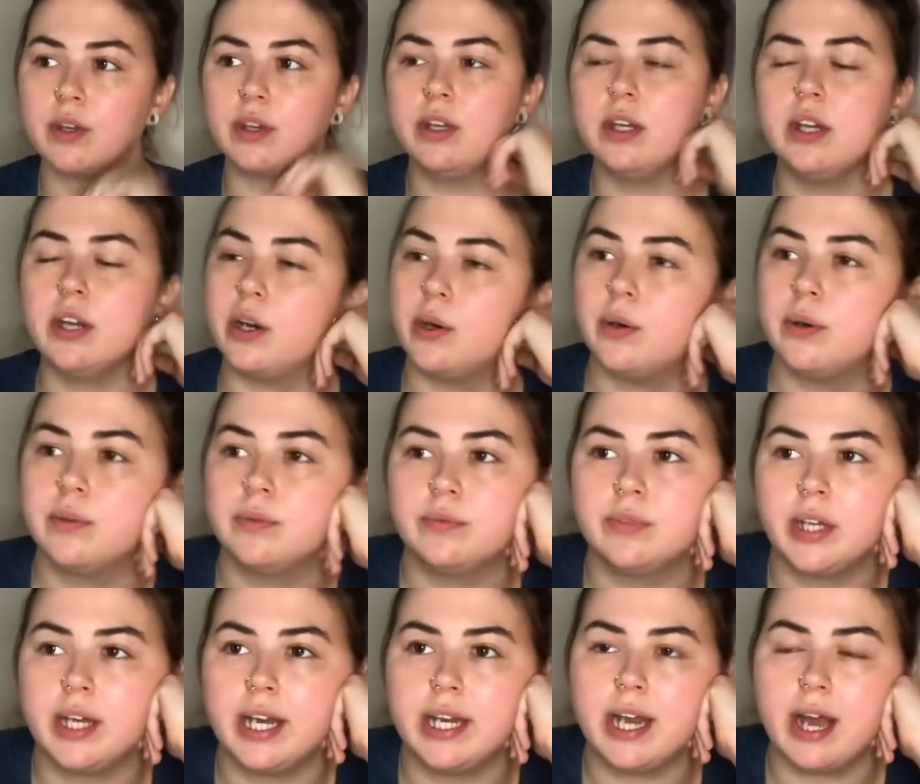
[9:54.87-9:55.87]
you know,
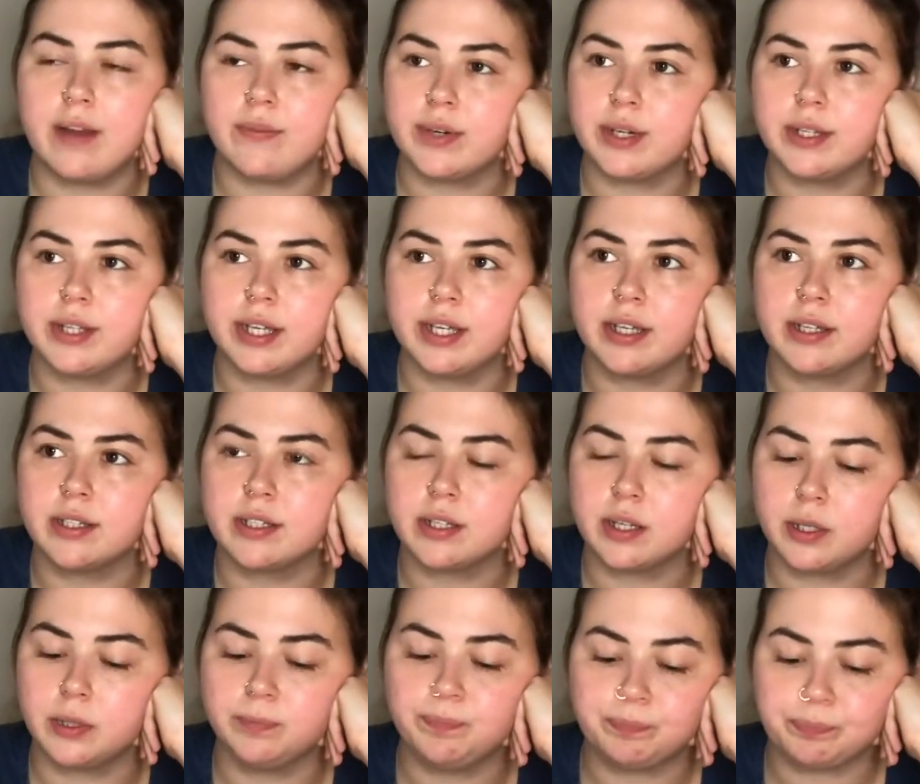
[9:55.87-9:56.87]
and everything.
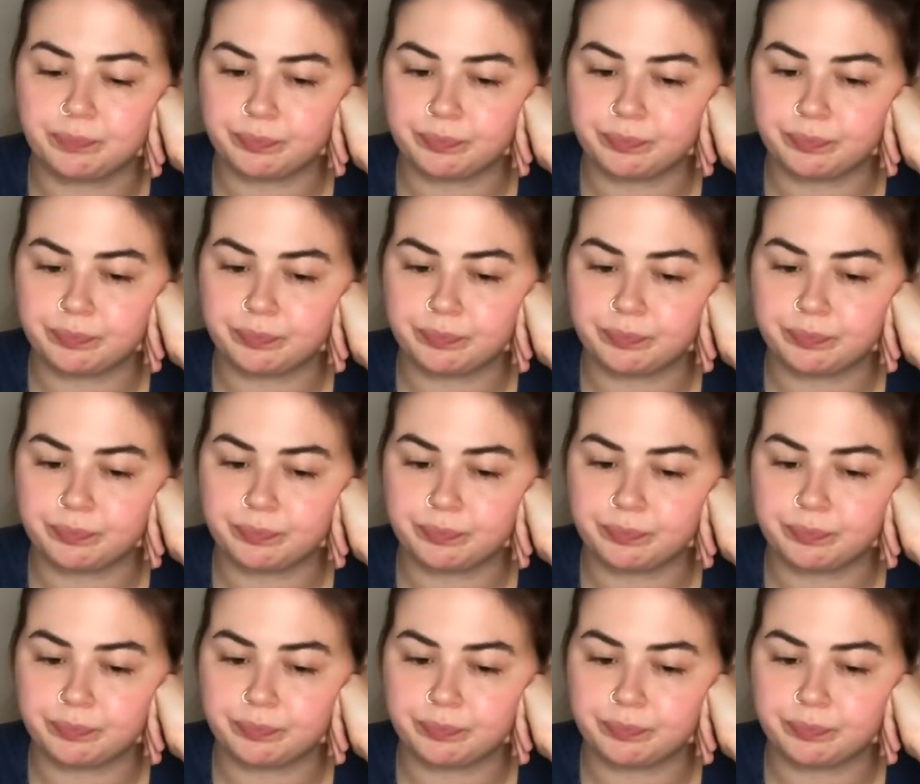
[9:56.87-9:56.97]
So